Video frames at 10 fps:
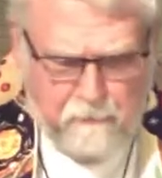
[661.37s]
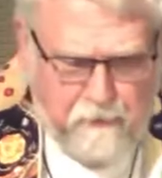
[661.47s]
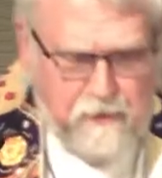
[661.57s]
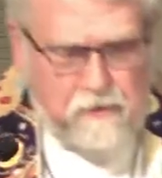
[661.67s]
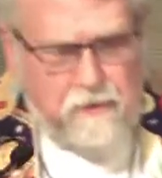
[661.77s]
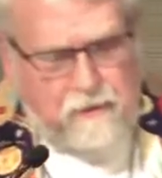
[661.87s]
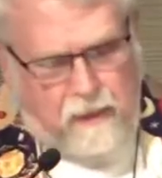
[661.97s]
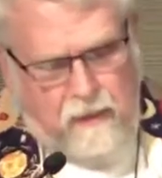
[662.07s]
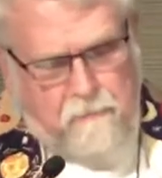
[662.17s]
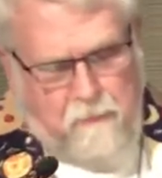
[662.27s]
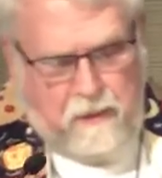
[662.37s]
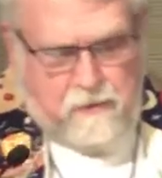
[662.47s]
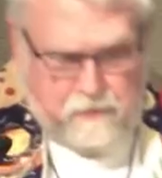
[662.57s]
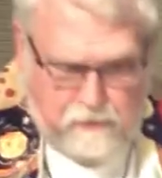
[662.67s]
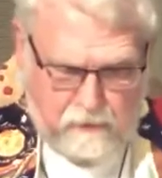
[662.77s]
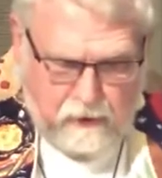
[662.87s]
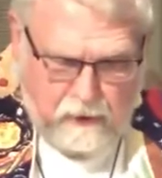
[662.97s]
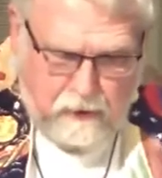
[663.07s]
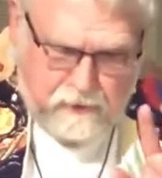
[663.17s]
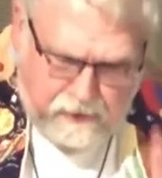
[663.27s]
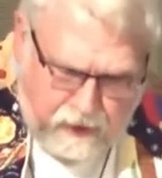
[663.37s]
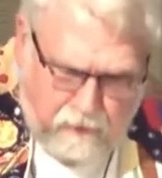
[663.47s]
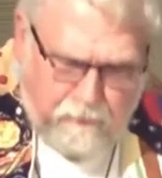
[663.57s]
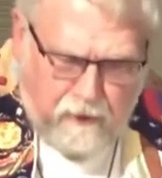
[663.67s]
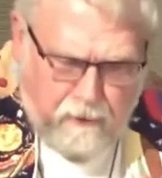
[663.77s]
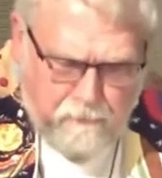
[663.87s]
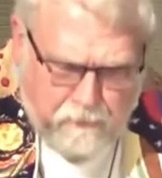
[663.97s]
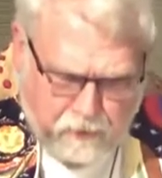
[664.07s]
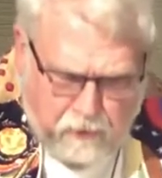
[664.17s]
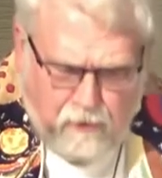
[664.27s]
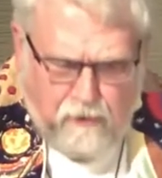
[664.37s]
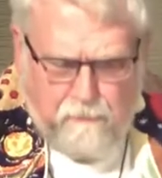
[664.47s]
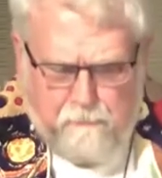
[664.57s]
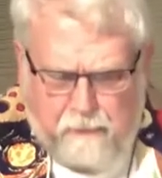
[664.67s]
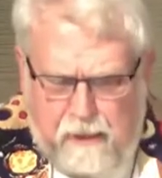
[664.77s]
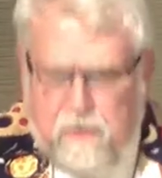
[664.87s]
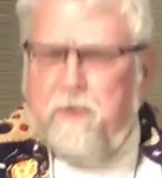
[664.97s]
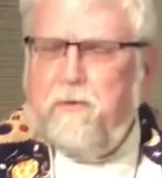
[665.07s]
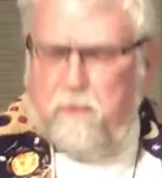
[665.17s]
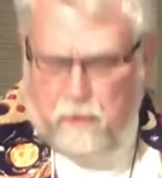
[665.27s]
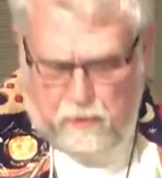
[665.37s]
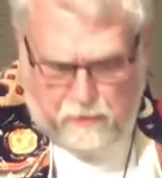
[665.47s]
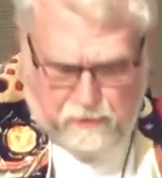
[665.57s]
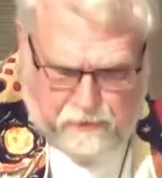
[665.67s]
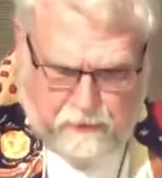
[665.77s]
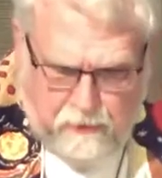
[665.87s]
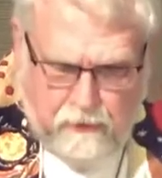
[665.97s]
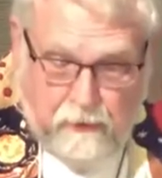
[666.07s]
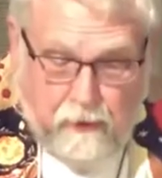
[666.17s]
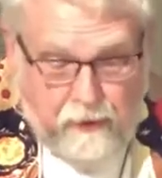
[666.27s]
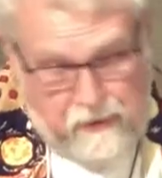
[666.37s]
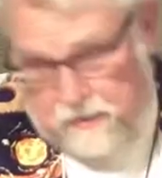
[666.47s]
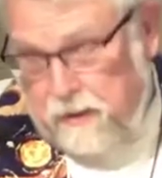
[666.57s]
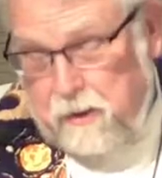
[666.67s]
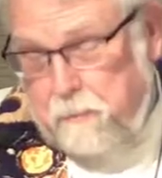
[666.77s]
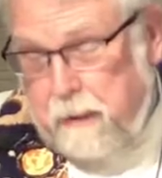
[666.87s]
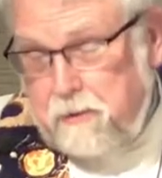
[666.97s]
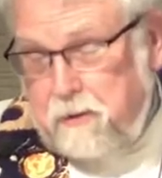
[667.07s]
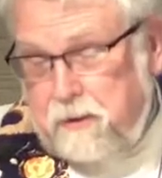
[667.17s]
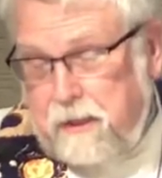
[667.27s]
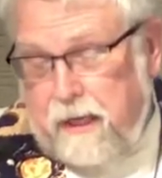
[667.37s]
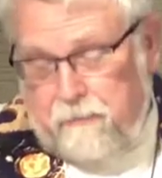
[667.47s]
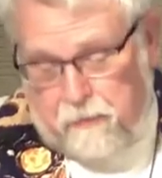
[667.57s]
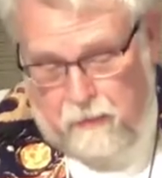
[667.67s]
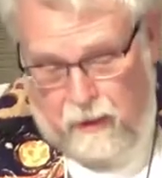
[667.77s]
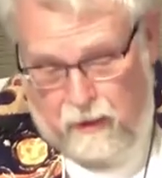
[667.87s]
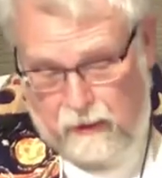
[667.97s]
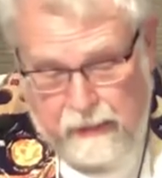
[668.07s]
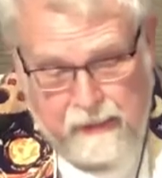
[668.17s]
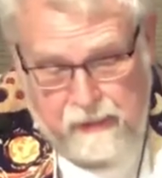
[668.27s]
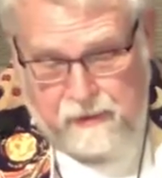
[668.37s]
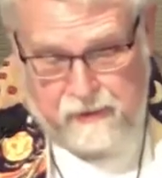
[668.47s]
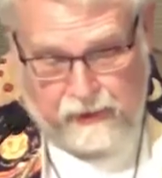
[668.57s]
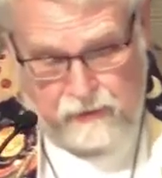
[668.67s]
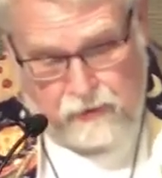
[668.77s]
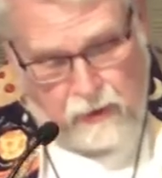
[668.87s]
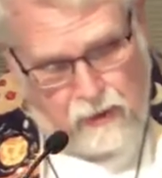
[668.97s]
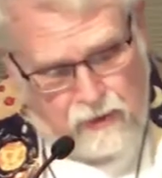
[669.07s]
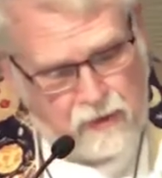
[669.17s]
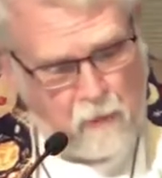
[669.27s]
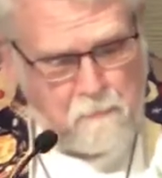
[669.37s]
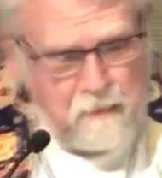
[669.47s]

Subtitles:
beaches and administer self-absorbed beach rules, it's their specialty after all, he says, don't